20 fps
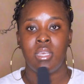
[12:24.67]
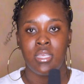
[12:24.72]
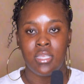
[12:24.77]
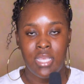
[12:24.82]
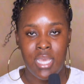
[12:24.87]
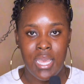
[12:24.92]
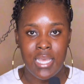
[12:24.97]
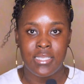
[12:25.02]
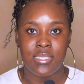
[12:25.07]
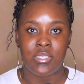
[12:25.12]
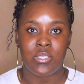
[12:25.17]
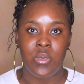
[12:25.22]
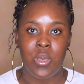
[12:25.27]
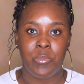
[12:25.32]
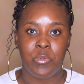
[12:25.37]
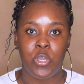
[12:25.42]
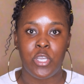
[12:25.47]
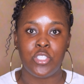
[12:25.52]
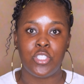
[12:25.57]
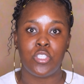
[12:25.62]
Yes, so
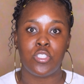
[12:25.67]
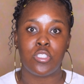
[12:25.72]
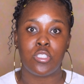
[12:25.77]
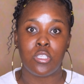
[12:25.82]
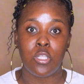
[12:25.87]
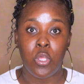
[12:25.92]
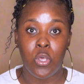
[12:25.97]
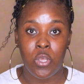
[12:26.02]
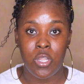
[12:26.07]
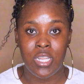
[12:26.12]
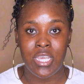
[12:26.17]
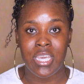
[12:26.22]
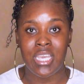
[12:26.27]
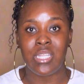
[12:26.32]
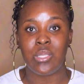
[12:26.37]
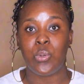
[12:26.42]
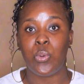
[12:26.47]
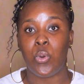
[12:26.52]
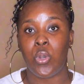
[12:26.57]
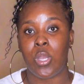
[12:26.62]
I'm going to slowly
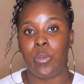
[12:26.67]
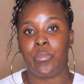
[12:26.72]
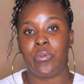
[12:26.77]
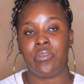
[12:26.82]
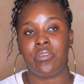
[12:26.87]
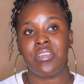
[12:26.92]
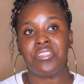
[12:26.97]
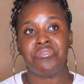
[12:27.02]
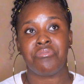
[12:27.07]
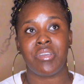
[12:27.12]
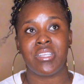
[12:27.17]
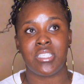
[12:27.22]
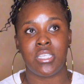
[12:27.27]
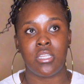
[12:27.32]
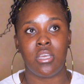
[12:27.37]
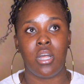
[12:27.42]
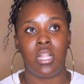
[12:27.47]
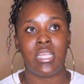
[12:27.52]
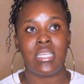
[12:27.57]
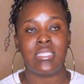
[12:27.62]
incorporate
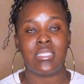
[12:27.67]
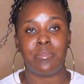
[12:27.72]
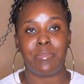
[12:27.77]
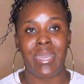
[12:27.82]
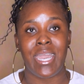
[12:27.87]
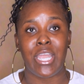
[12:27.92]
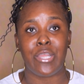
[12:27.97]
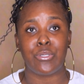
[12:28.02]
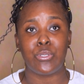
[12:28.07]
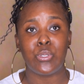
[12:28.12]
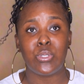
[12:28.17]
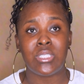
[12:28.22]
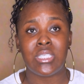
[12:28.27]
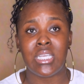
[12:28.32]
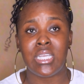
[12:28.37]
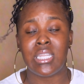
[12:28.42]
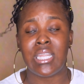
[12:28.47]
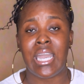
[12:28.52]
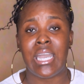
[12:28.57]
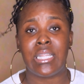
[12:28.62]
retinol into my
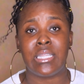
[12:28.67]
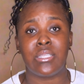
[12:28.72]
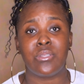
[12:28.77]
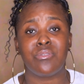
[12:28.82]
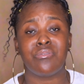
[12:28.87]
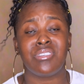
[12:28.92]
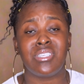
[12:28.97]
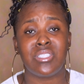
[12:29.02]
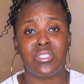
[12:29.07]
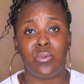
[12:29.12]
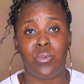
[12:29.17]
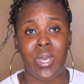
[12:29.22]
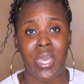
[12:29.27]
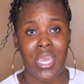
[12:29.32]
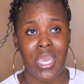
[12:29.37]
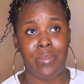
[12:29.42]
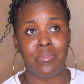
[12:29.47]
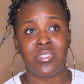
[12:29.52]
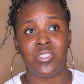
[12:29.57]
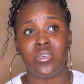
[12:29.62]
routine, and the reason
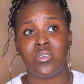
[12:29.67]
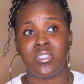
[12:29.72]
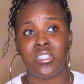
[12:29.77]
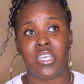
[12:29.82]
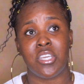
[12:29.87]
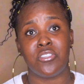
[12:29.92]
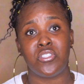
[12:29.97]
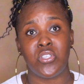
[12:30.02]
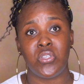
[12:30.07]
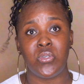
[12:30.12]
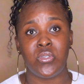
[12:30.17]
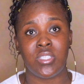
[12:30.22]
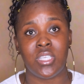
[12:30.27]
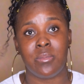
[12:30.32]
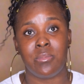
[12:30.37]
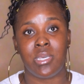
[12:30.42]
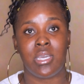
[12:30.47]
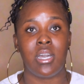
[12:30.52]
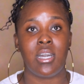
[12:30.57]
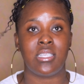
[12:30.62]
why I'm so scared to use
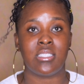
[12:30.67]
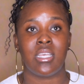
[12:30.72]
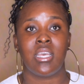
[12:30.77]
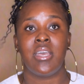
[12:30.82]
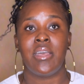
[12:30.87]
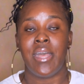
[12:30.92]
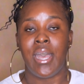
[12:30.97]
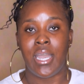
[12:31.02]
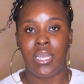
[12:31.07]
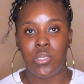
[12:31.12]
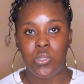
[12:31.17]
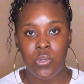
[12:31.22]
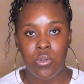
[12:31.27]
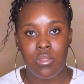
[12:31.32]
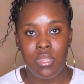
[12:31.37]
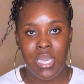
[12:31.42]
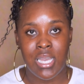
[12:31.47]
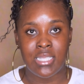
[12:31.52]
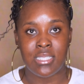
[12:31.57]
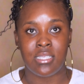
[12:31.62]
it, because I know
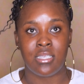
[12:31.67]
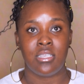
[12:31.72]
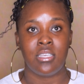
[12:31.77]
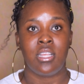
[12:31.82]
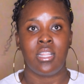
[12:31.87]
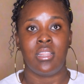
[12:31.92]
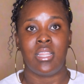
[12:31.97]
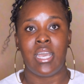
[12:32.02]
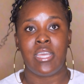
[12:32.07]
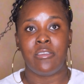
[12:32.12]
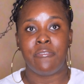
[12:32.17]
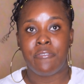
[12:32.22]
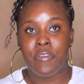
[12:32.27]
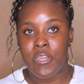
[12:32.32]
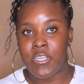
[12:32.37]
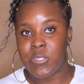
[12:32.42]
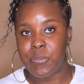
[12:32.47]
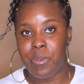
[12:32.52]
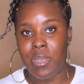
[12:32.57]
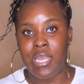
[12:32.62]
that like the
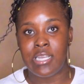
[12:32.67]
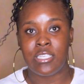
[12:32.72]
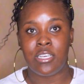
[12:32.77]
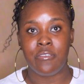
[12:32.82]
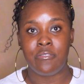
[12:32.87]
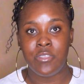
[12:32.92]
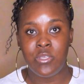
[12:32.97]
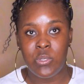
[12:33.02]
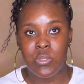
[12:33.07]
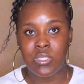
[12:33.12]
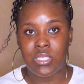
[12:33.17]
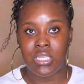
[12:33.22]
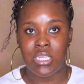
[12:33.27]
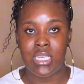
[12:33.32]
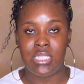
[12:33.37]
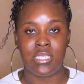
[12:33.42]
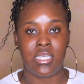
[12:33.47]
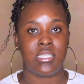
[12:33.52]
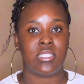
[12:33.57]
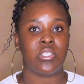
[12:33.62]
first part of using
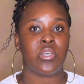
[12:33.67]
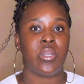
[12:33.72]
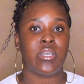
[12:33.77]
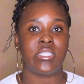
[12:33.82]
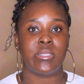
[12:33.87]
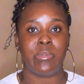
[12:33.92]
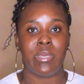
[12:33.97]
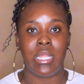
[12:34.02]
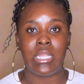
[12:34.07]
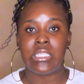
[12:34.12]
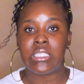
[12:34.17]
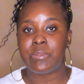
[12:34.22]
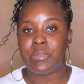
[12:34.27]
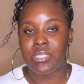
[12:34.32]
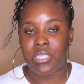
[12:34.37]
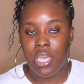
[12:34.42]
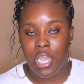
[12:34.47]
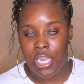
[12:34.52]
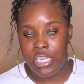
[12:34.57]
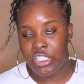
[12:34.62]
it, it's going to be a little
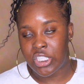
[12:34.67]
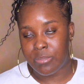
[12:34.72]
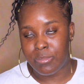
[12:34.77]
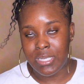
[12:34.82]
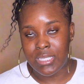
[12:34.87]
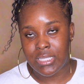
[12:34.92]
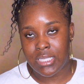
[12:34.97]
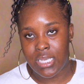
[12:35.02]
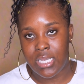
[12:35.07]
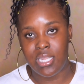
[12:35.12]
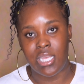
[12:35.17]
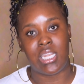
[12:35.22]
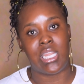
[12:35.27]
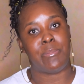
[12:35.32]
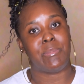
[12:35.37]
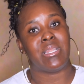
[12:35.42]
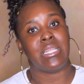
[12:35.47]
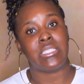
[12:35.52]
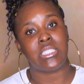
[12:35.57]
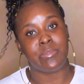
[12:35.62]
bit harsh on my skin, and
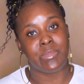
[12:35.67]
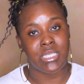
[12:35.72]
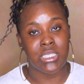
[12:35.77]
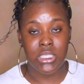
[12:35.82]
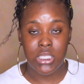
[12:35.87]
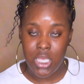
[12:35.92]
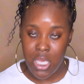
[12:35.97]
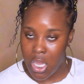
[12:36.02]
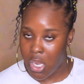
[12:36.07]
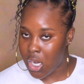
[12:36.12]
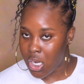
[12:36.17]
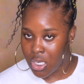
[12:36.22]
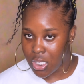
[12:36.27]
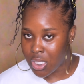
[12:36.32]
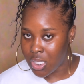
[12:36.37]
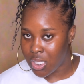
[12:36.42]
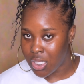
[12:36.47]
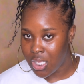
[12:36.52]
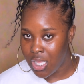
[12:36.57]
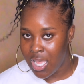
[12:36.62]
I'm a little bit scared
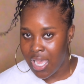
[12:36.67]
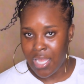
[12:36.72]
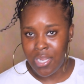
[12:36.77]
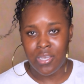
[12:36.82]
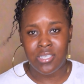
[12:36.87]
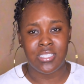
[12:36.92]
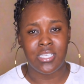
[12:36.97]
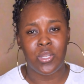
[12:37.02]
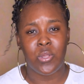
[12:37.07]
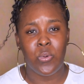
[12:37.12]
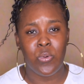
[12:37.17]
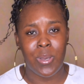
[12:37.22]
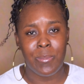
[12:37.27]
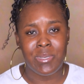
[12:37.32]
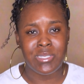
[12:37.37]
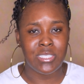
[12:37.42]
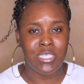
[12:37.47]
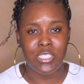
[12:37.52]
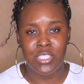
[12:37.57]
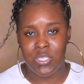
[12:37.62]
because I don't want
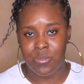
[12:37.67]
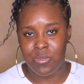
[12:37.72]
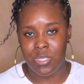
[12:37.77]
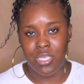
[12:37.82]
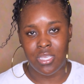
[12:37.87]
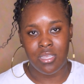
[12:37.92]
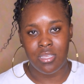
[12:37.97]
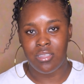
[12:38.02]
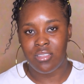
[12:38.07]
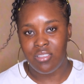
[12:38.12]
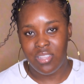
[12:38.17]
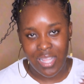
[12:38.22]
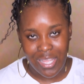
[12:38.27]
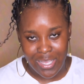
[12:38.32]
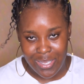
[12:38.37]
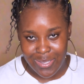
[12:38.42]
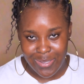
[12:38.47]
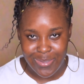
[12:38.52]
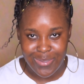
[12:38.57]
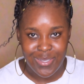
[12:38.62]
my skin to be
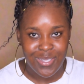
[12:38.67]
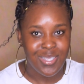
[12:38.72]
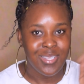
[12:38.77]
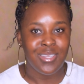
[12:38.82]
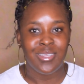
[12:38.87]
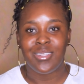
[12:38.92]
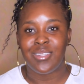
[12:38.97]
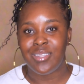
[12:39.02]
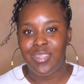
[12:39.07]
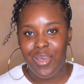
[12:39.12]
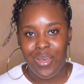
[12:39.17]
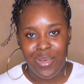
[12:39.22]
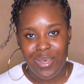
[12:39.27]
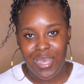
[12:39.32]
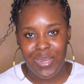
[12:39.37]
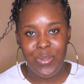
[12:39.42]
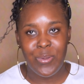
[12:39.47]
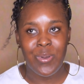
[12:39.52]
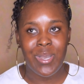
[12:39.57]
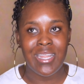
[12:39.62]
like, no,
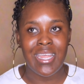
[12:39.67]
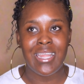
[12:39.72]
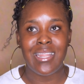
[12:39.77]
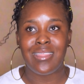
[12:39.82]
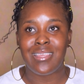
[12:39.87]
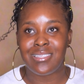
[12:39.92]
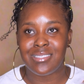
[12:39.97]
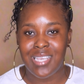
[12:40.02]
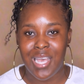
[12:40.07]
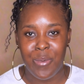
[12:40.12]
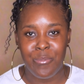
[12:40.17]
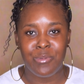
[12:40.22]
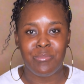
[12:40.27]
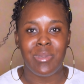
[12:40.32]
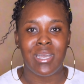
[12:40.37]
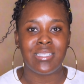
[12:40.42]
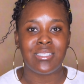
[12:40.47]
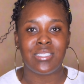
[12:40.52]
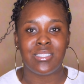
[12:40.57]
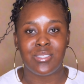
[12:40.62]
I don't want anything to happen
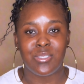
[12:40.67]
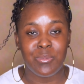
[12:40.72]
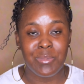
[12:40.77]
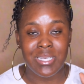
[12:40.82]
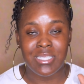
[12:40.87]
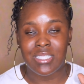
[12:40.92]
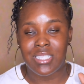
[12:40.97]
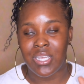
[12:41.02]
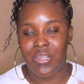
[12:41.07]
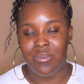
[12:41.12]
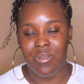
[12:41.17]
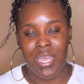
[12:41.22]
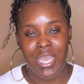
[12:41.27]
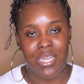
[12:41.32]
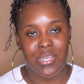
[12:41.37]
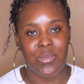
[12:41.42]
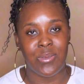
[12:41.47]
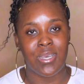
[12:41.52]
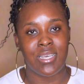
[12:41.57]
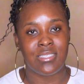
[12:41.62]
to my skin
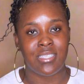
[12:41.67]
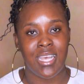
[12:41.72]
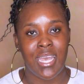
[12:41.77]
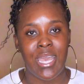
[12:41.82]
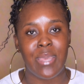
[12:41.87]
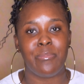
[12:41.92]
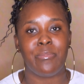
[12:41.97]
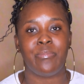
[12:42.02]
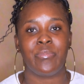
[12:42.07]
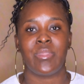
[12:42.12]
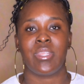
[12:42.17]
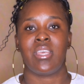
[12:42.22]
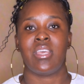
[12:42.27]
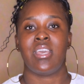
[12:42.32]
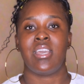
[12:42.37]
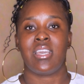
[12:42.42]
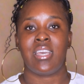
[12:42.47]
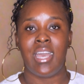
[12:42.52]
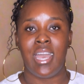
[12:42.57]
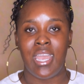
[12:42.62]
right now, because I'm
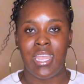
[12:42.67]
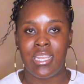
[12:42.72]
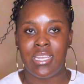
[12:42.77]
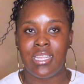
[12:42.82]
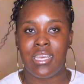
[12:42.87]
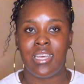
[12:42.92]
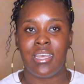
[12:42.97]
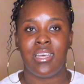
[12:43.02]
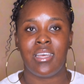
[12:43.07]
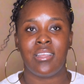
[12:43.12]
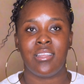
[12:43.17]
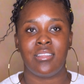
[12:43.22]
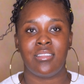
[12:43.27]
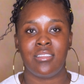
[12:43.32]
kind of